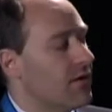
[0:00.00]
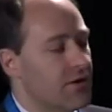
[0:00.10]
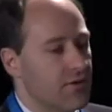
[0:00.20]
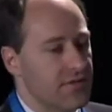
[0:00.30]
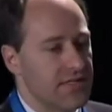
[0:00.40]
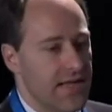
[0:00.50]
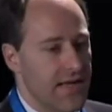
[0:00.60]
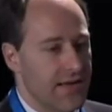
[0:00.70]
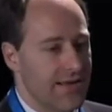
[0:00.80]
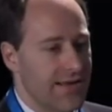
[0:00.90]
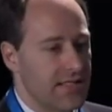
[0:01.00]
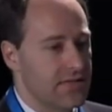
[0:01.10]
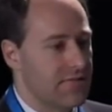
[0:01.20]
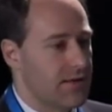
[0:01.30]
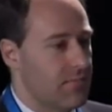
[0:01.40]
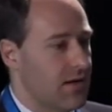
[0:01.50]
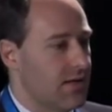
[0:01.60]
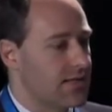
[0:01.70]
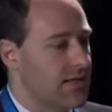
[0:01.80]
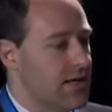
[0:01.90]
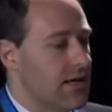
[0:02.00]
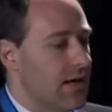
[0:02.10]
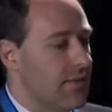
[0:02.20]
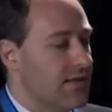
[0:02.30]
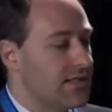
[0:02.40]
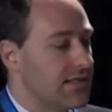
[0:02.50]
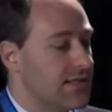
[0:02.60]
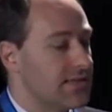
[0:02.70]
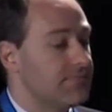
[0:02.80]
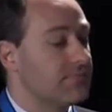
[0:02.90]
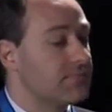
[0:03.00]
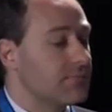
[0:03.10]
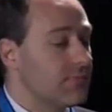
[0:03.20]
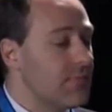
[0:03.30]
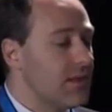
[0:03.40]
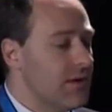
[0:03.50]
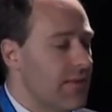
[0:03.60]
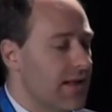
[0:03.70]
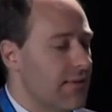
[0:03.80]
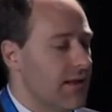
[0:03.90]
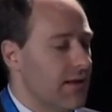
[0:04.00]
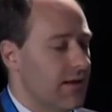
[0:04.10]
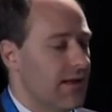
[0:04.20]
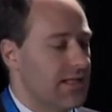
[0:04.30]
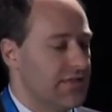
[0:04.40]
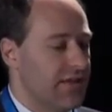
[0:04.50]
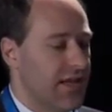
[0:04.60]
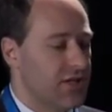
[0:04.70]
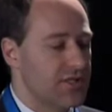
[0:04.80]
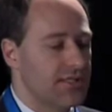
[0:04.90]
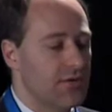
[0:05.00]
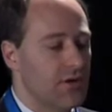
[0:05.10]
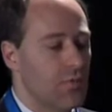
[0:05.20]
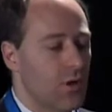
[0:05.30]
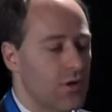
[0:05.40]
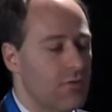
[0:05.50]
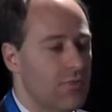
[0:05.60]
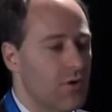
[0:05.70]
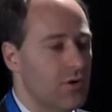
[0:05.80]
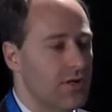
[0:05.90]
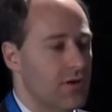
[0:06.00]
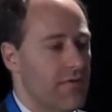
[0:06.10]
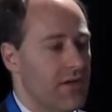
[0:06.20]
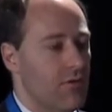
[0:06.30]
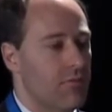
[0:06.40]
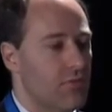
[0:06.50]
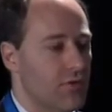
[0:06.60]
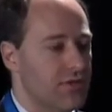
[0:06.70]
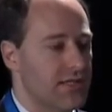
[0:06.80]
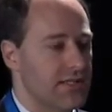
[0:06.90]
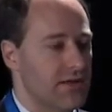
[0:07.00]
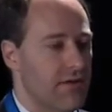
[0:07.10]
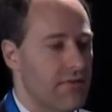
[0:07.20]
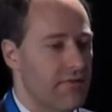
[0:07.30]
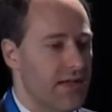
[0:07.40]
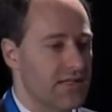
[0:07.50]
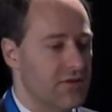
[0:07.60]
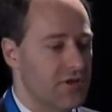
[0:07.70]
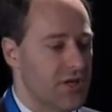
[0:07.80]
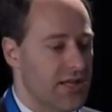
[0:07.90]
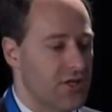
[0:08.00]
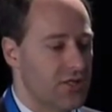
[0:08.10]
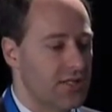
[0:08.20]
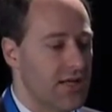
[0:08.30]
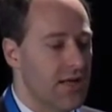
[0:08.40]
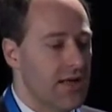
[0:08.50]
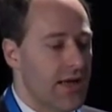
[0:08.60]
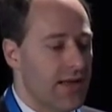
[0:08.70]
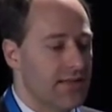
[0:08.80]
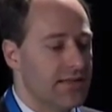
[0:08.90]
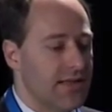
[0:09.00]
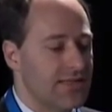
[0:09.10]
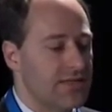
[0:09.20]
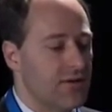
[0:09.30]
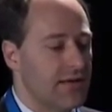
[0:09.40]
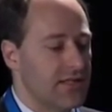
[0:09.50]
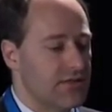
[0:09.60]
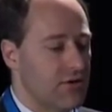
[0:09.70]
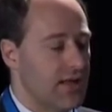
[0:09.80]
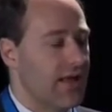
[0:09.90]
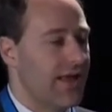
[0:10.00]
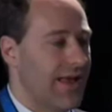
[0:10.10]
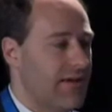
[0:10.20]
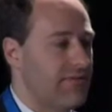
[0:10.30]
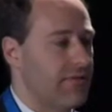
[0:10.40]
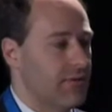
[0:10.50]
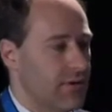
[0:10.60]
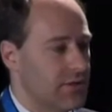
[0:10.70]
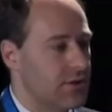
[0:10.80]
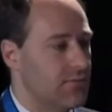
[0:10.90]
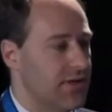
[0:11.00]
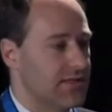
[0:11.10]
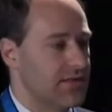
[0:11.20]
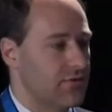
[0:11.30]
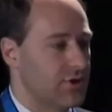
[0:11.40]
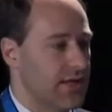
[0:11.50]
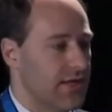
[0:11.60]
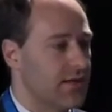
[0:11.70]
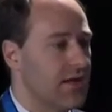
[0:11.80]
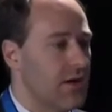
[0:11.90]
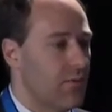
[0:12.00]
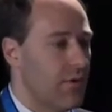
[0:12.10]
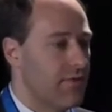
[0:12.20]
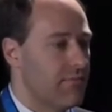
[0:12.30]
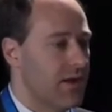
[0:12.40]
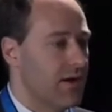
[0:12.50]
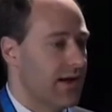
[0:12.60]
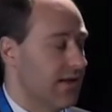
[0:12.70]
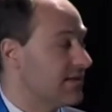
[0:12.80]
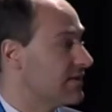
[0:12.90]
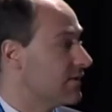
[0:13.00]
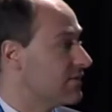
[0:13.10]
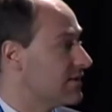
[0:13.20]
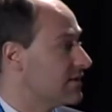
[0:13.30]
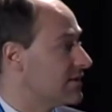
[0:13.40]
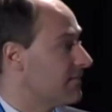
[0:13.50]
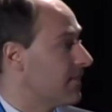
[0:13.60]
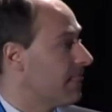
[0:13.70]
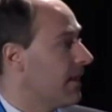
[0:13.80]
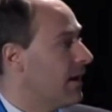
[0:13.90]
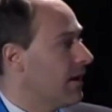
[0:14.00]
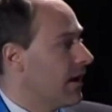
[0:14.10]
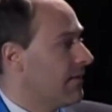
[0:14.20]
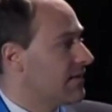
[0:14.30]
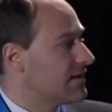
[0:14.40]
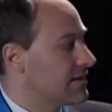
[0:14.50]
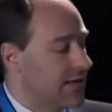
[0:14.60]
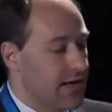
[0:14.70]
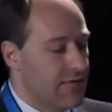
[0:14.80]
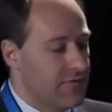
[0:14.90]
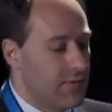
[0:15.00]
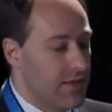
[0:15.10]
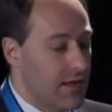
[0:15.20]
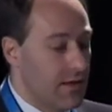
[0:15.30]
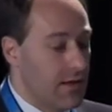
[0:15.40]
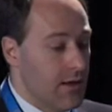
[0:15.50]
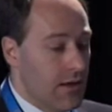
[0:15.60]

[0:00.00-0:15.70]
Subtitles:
you don't see any calcified plaques. And this is that the calcification is only one component of the whole process of the vascular changes, and it does not necessarily have to be associated with a plaque and a stenosis. And this is again from the